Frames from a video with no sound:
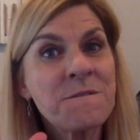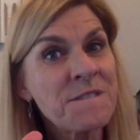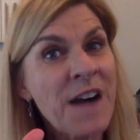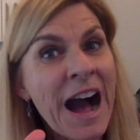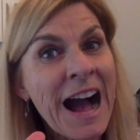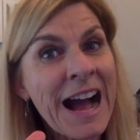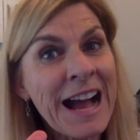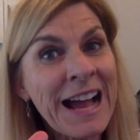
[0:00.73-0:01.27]

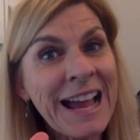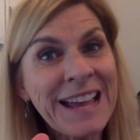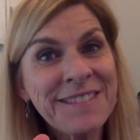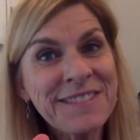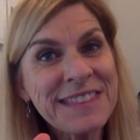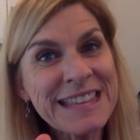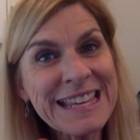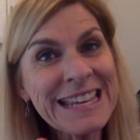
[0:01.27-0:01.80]
5
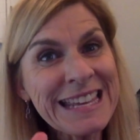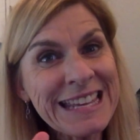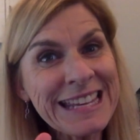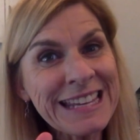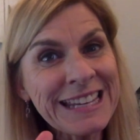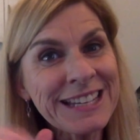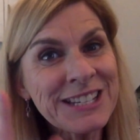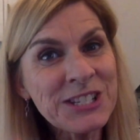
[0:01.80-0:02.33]

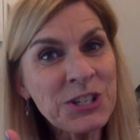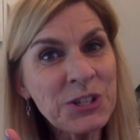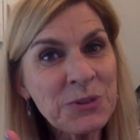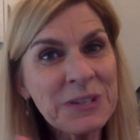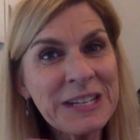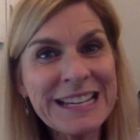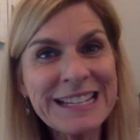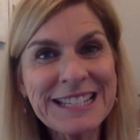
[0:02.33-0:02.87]
things you
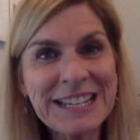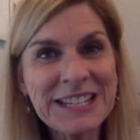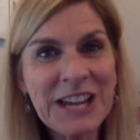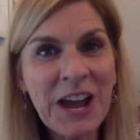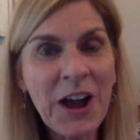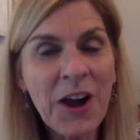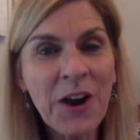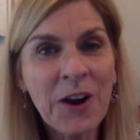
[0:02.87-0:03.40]
need to
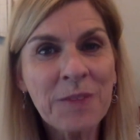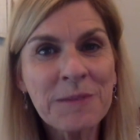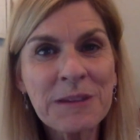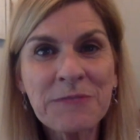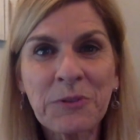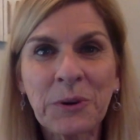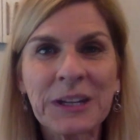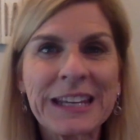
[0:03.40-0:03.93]
know
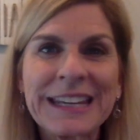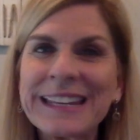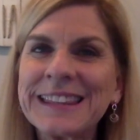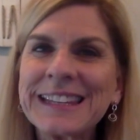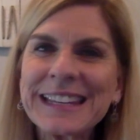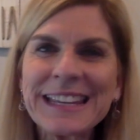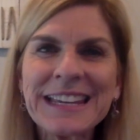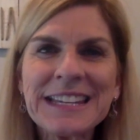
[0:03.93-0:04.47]
before getting the
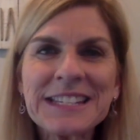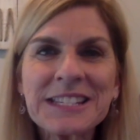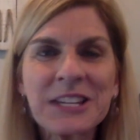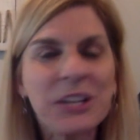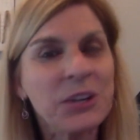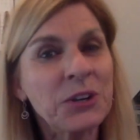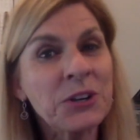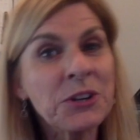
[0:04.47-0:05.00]
keys to
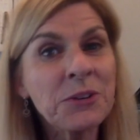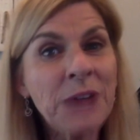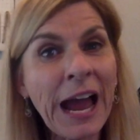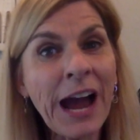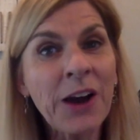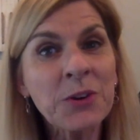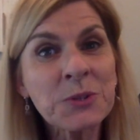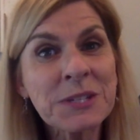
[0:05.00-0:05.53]
your new
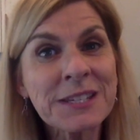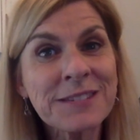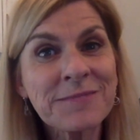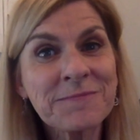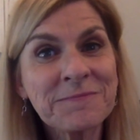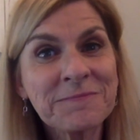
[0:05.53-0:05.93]
house.